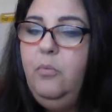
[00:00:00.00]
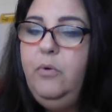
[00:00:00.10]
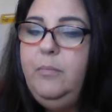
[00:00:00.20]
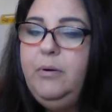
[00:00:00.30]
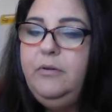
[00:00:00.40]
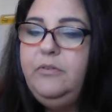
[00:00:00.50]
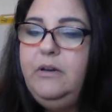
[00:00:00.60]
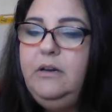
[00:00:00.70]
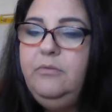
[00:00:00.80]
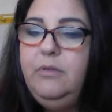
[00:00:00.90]
When a
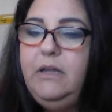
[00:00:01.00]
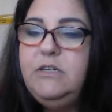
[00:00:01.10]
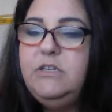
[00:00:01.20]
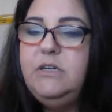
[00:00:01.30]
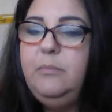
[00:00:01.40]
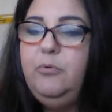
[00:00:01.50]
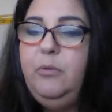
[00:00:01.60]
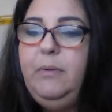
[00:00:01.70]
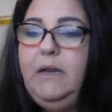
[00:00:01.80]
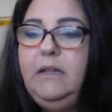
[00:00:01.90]
person in a relationship
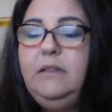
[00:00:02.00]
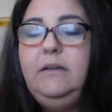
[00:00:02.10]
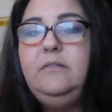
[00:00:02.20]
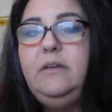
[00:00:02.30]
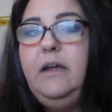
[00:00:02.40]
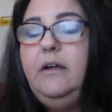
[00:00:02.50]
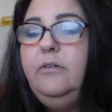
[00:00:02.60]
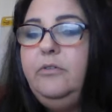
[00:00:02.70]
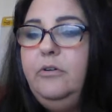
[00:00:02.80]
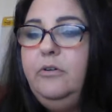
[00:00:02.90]
repeatedly
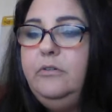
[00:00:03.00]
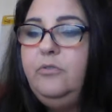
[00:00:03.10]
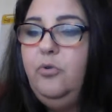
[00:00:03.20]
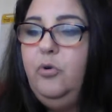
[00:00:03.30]
scares, hurts,